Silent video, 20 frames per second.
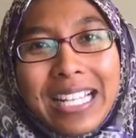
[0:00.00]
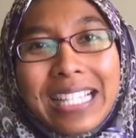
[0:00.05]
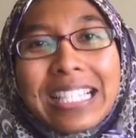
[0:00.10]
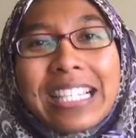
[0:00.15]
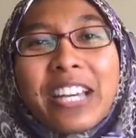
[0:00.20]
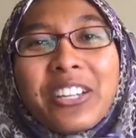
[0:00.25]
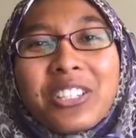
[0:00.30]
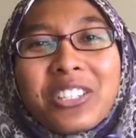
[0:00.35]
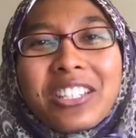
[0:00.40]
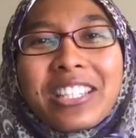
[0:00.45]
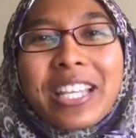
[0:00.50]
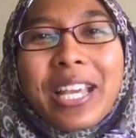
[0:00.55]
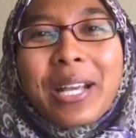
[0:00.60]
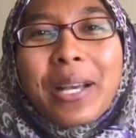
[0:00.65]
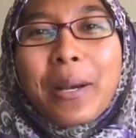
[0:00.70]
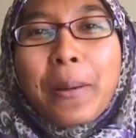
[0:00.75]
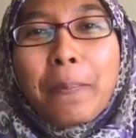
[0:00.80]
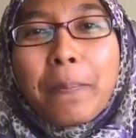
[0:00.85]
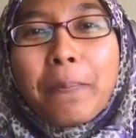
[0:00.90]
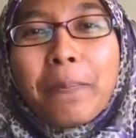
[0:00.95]
It's going to
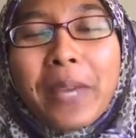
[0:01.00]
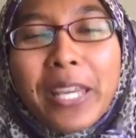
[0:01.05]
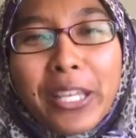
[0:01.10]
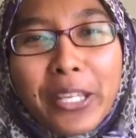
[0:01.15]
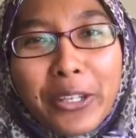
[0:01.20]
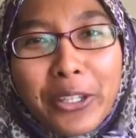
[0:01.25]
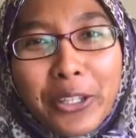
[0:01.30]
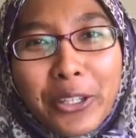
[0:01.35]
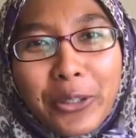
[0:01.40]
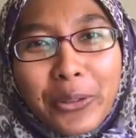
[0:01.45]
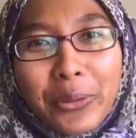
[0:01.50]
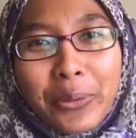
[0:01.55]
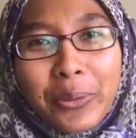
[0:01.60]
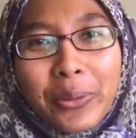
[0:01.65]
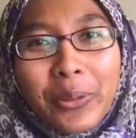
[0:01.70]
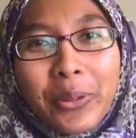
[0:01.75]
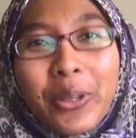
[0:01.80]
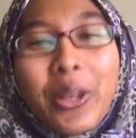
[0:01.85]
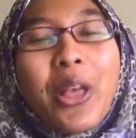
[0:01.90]
take a bigger you,